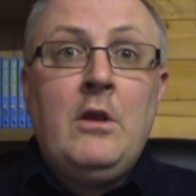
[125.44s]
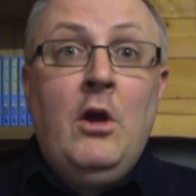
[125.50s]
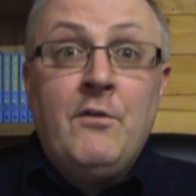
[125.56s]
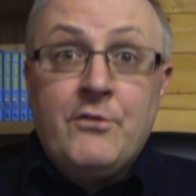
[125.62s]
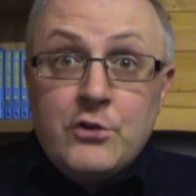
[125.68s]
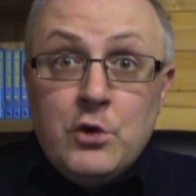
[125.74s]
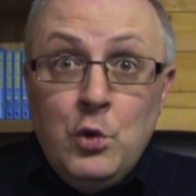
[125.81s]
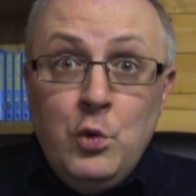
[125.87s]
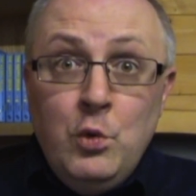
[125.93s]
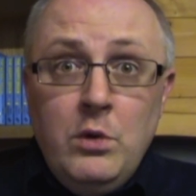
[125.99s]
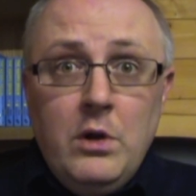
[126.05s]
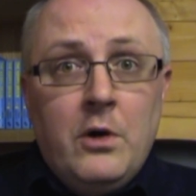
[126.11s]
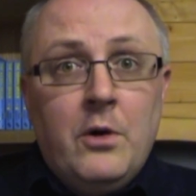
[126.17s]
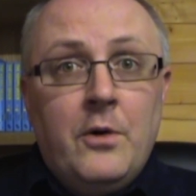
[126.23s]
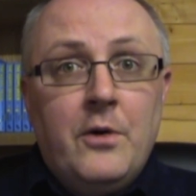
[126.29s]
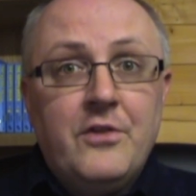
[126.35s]
of
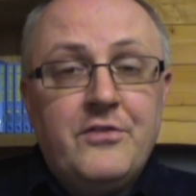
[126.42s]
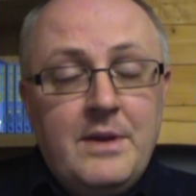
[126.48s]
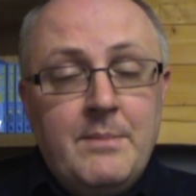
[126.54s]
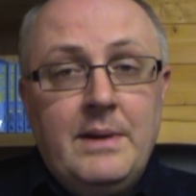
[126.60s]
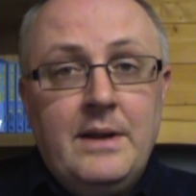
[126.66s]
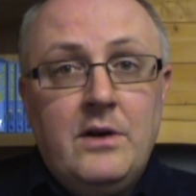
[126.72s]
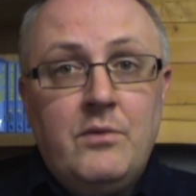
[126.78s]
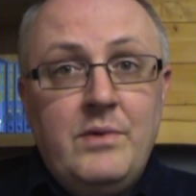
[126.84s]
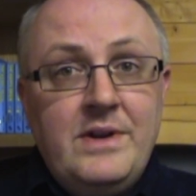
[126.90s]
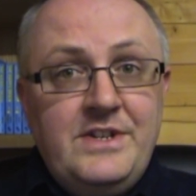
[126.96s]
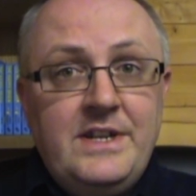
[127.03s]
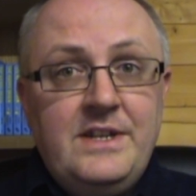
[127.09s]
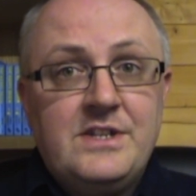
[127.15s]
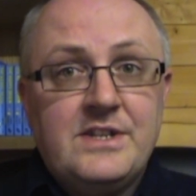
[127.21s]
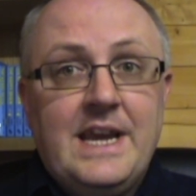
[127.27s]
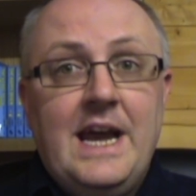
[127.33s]
school or similar
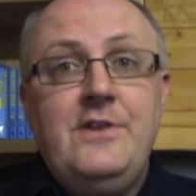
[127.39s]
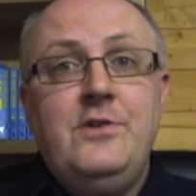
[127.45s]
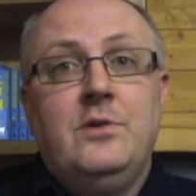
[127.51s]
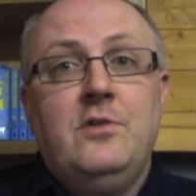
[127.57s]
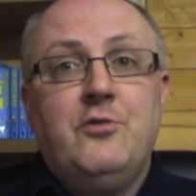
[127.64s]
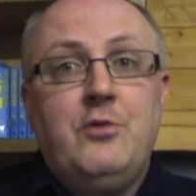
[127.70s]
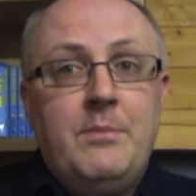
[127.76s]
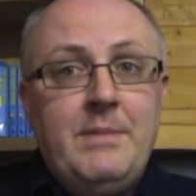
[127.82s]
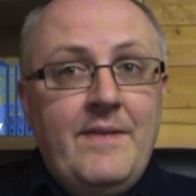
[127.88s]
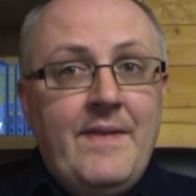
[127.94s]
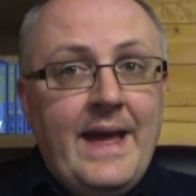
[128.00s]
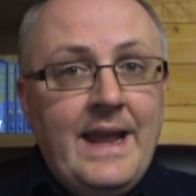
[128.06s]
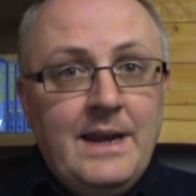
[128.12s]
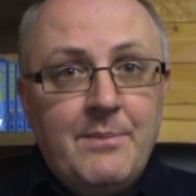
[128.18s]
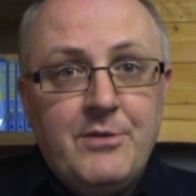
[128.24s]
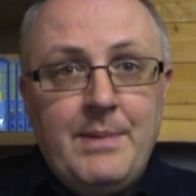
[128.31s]
rigid schedules will mean
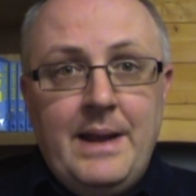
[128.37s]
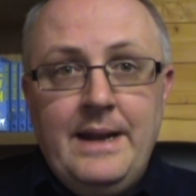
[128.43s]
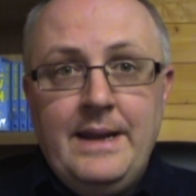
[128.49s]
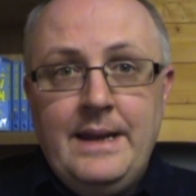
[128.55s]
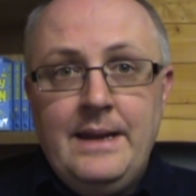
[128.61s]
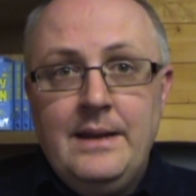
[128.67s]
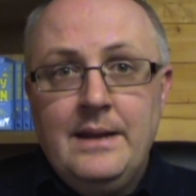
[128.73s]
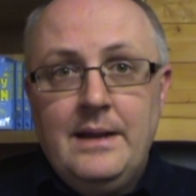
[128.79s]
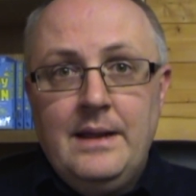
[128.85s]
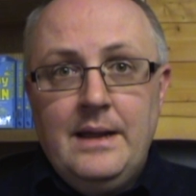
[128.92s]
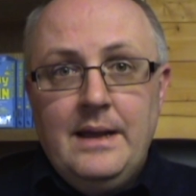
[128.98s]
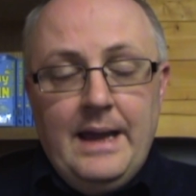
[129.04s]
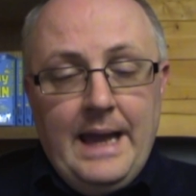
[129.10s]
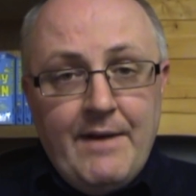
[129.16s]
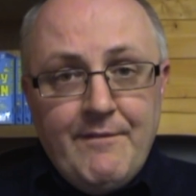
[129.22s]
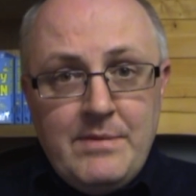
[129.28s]
they end up spending
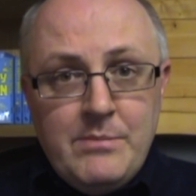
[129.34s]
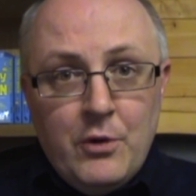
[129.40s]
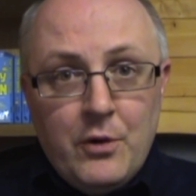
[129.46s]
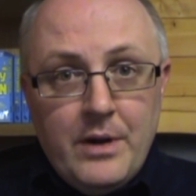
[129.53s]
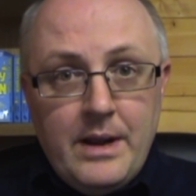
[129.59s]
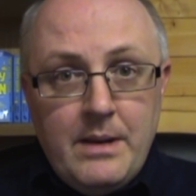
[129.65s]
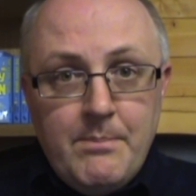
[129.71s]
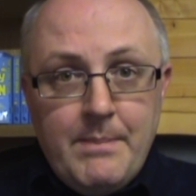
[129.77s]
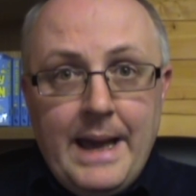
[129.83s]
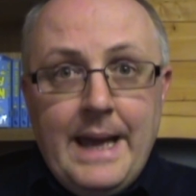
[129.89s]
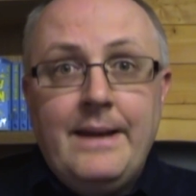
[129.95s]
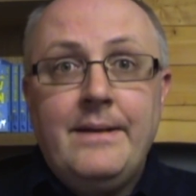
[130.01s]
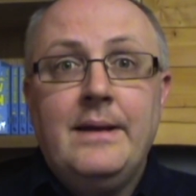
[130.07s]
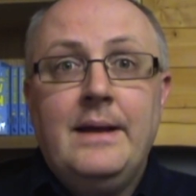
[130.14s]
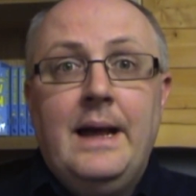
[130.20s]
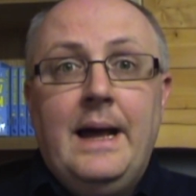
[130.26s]
every morning in
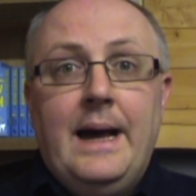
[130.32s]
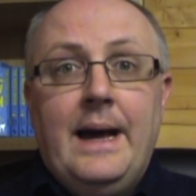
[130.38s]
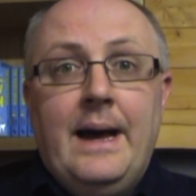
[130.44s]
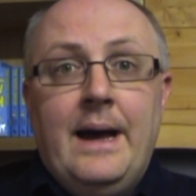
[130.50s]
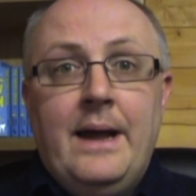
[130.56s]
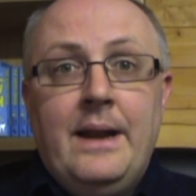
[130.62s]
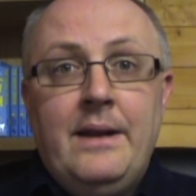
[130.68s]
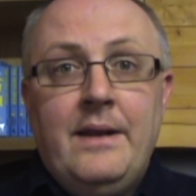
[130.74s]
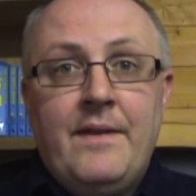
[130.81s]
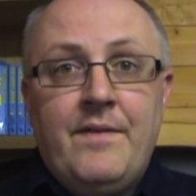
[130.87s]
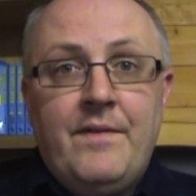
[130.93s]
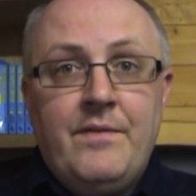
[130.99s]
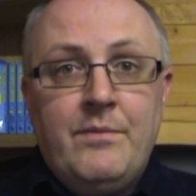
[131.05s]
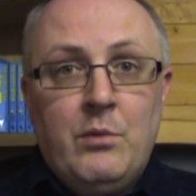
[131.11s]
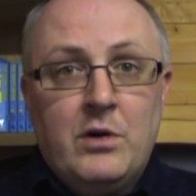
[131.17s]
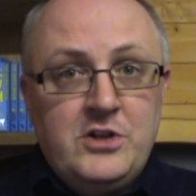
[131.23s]
bed, and
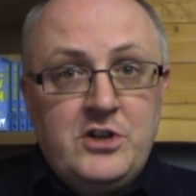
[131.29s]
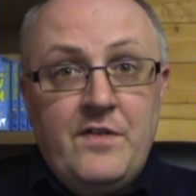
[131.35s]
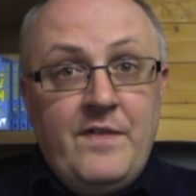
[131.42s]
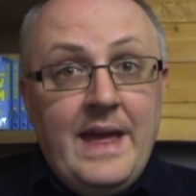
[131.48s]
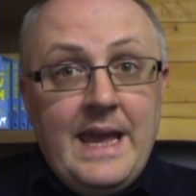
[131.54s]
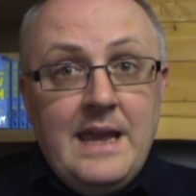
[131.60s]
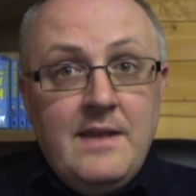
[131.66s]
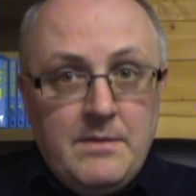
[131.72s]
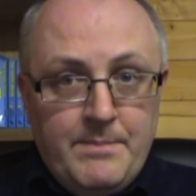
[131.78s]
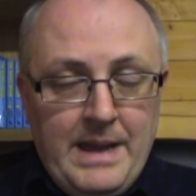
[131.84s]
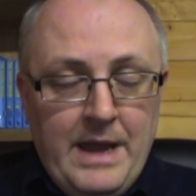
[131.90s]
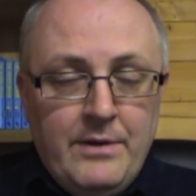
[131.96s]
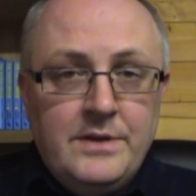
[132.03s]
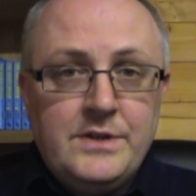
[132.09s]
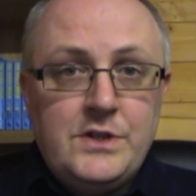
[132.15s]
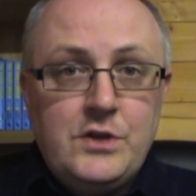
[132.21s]
what should they, the
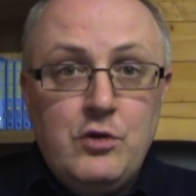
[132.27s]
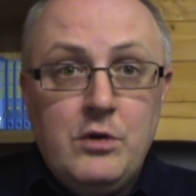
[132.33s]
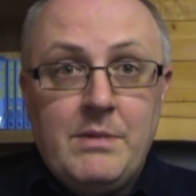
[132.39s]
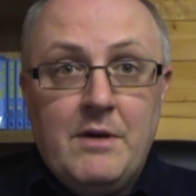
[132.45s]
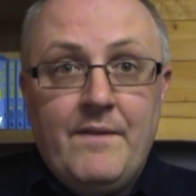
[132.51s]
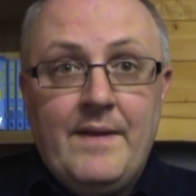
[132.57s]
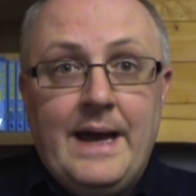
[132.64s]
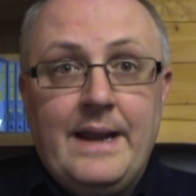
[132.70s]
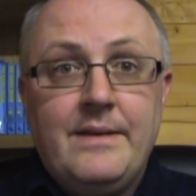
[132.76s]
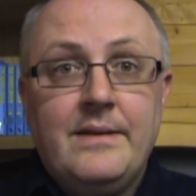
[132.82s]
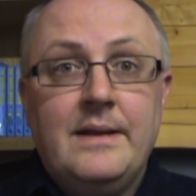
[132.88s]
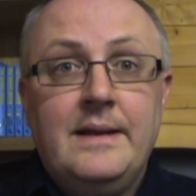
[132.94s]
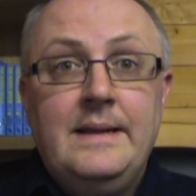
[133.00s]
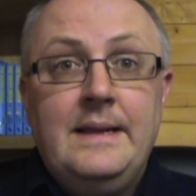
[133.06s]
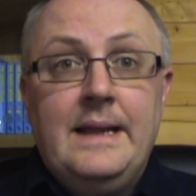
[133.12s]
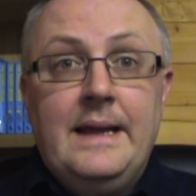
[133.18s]
parents, do about that?
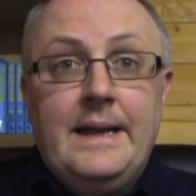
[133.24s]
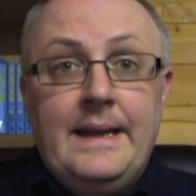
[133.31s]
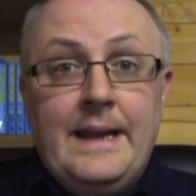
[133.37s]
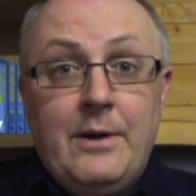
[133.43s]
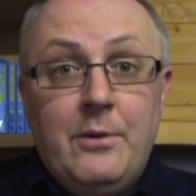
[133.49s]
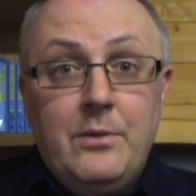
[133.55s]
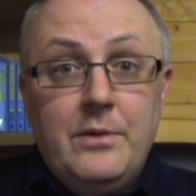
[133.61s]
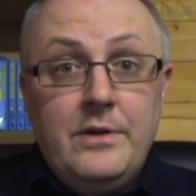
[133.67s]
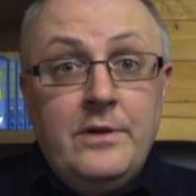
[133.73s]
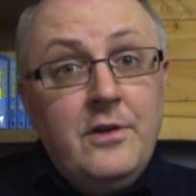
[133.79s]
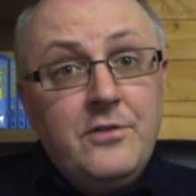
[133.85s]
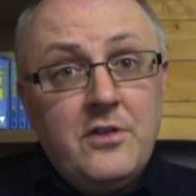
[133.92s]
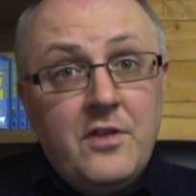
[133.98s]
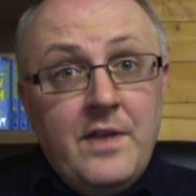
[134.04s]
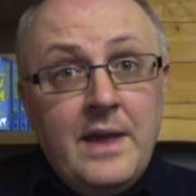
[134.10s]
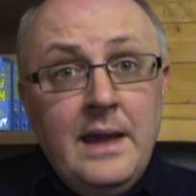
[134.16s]
Now,
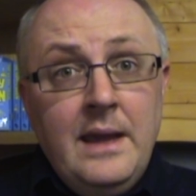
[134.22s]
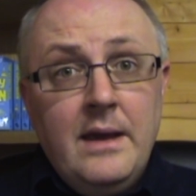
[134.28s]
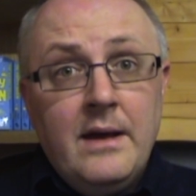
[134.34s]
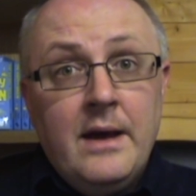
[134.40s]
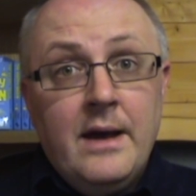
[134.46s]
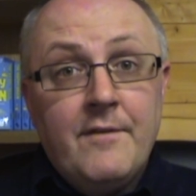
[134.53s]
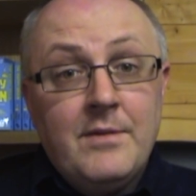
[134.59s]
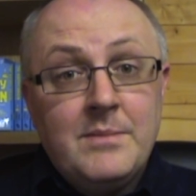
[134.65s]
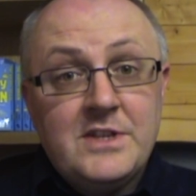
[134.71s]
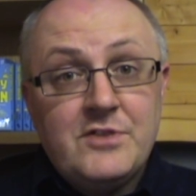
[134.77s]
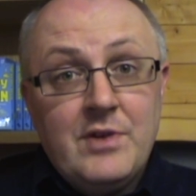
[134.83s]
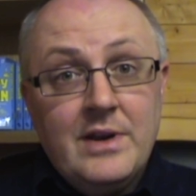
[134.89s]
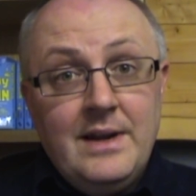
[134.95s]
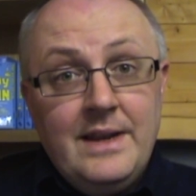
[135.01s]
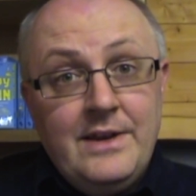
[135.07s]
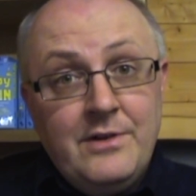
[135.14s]
here's the thing uh, from a
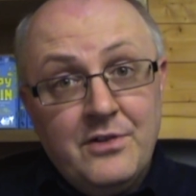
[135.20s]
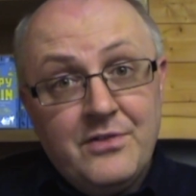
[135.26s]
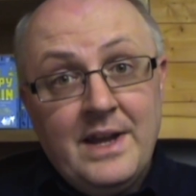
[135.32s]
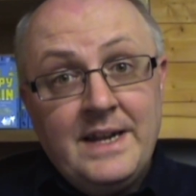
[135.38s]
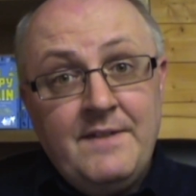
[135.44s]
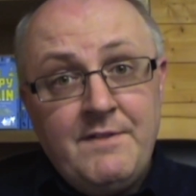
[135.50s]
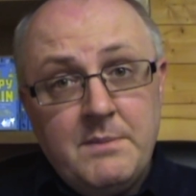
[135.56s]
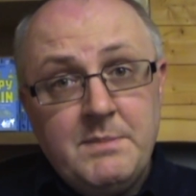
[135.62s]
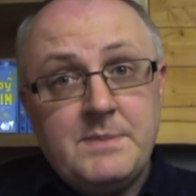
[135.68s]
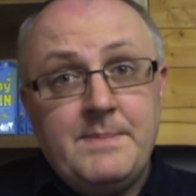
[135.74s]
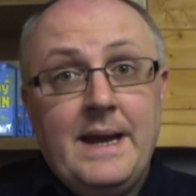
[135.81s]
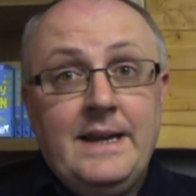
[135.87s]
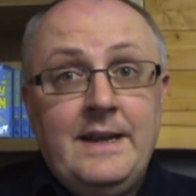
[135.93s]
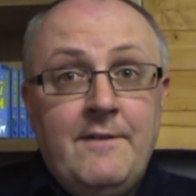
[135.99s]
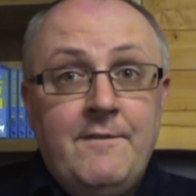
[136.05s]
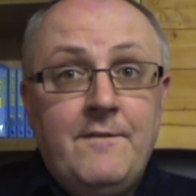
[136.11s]
strictly neuroscientific
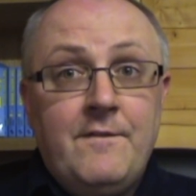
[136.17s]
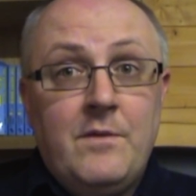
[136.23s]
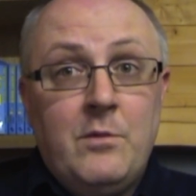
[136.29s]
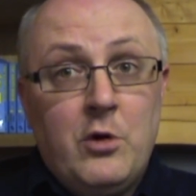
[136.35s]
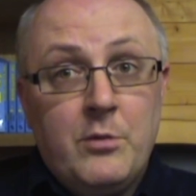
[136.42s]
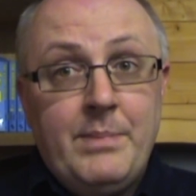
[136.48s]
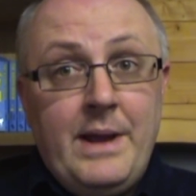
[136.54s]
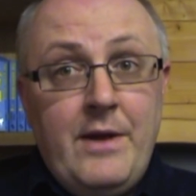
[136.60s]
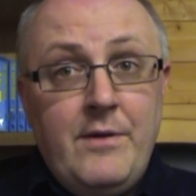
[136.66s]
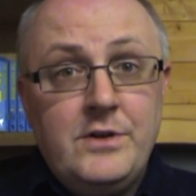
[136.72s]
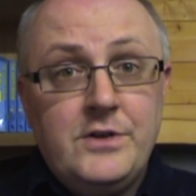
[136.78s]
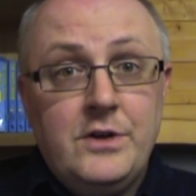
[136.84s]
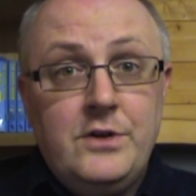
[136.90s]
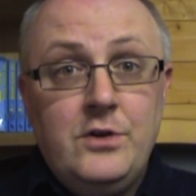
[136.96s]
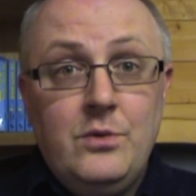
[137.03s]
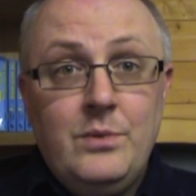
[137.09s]
perspective, what parents
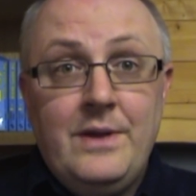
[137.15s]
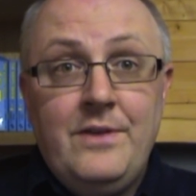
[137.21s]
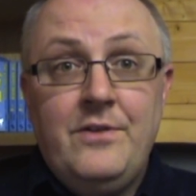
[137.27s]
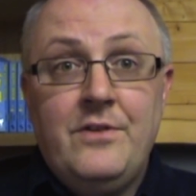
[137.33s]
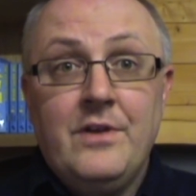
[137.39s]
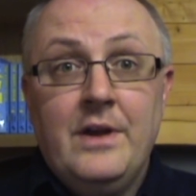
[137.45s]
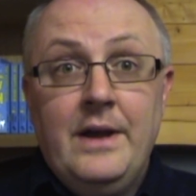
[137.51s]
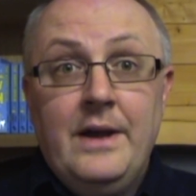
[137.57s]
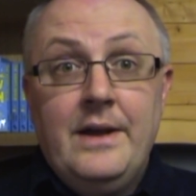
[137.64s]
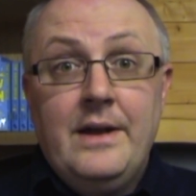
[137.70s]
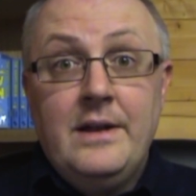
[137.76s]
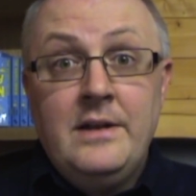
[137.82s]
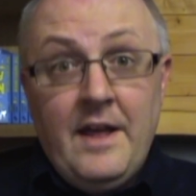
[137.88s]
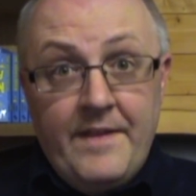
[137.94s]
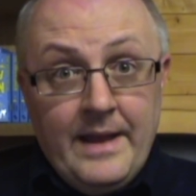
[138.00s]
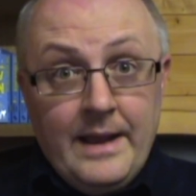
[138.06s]
should do is
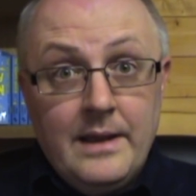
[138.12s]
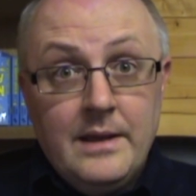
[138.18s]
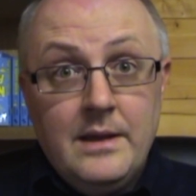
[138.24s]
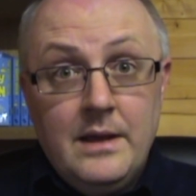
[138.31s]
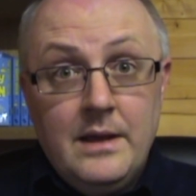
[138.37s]
nothing.